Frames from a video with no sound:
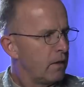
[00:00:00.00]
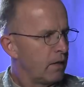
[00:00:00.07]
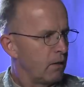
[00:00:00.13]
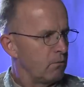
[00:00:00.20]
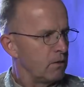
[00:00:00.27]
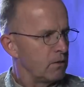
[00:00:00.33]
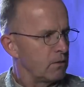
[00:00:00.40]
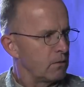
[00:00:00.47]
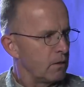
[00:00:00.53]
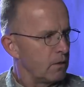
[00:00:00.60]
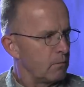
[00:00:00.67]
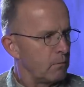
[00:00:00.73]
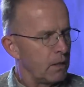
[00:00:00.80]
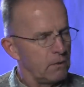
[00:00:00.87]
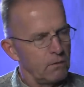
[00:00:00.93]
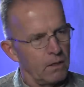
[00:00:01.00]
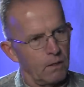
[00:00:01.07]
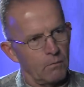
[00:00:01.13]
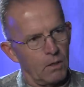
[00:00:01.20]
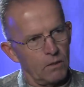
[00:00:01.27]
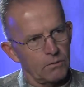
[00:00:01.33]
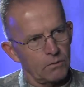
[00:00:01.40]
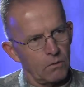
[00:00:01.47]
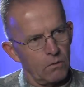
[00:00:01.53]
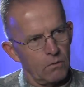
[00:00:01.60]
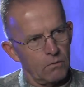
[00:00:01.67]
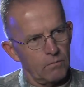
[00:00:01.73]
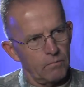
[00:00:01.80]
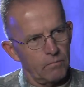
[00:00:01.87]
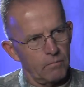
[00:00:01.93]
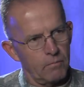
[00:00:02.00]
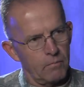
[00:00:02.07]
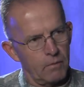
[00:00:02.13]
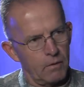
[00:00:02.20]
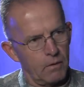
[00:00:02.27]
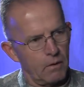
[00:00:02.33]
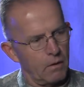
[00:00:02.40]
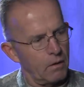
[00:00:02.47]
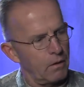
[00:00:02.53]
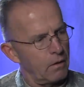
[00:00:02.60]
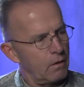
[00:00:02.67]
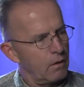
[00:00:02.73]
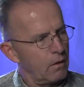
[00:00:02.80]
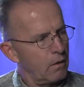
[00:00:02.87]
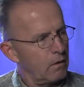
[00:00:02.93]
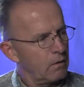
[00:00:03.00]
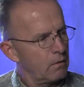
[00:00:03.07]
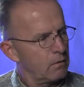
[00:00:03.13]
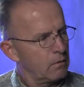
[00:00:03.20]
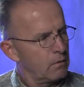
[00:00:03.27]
that was uh, my job also, and. Uh,